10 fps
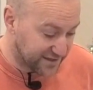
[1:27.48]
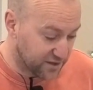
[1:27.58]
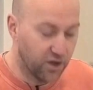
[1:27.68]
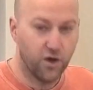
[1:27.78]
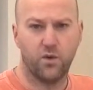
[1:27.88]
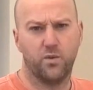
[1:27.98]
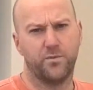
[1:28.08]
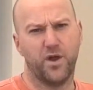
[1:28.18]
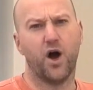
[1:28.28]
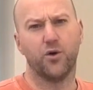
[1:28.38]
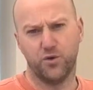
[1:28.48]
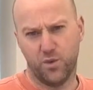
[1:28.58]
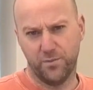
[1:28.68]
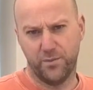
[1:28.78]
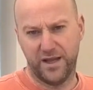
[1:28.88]
said, I'll do
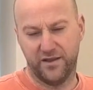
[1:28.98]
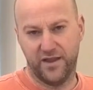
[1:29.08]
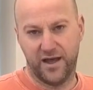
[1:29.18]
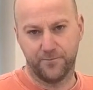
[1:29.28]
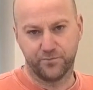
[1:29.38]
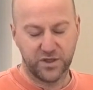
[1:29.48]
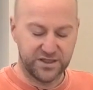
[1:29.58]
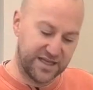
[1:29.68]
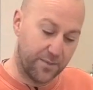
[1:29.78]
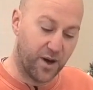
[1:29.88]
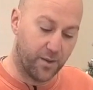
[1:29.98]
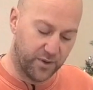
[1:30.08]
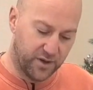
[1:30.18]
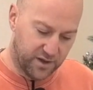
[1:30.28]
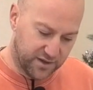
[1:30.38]
one better than that. Step up,
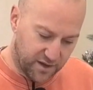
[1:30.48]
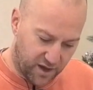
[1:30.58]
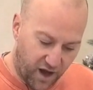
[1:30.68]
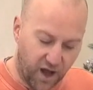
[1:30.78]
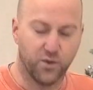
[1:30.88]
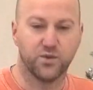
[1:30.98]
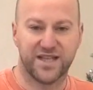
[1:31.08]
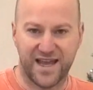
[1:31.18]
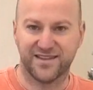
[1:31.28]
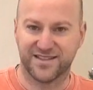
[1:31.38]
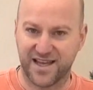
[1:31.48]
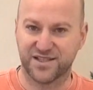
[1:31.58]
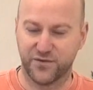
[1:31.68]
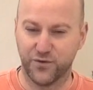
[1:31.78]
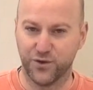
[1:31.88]
I will take the
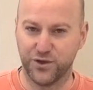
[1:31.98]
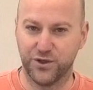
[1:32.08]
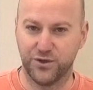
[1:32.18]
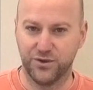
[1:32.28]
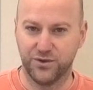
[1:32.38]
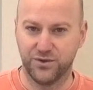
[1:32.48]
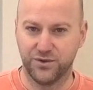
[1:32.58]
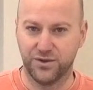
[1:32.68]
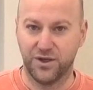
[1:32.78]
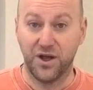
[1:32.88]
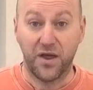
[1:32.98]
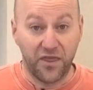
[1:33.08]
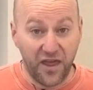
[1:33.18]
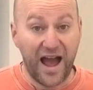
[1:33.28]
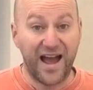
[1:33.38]
test for you.
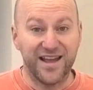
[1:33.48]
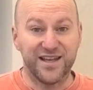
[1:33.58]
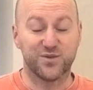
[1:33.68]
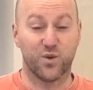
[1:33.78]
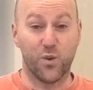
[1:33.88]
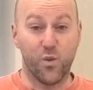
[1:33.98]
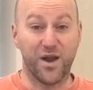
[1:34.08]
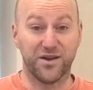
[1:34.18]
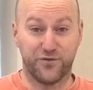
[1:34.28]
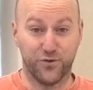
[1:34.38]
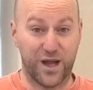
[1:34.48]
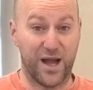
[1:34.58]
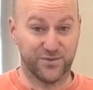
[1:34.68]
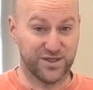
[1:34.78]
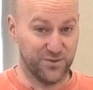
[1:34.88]
That is what a wonderful
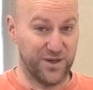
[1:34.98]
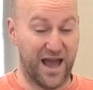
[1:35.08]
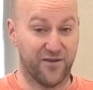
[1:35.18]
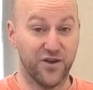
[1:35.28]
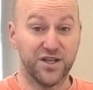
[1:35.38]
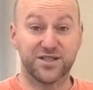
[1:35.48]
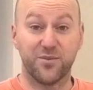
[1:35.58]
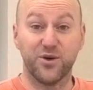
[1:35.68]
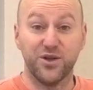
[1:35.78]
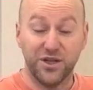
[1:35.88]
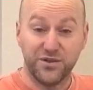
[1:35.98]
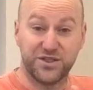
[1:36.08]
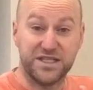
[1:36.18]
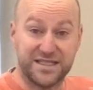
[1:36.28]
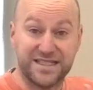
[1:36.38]
counsellor we have. Someone who's
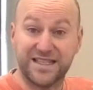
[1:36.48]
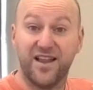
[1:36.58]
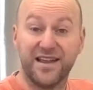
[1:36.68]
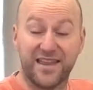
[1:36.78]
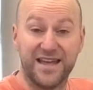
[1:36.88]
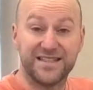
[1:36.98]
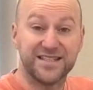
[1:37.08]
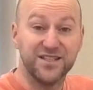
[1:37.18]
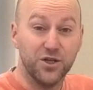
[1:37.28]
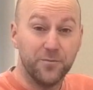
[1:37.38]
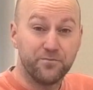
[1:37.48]
Jesus is like that. He doesn't